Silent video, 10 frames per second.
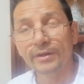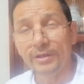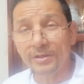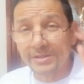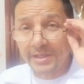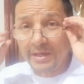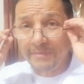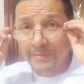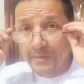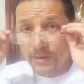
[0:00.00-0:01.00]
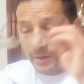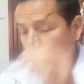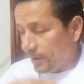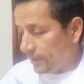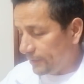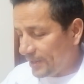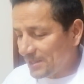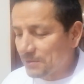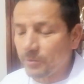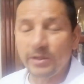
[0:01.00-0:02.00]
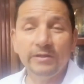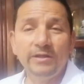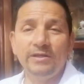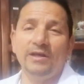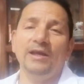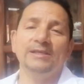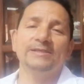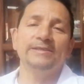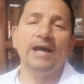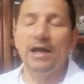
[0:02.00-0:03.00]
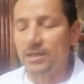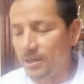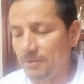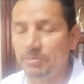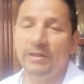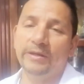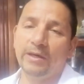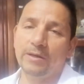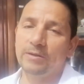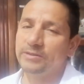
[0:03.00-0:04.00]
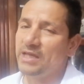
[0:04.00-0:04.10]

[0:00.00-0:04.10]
You see, this reading is not complicated.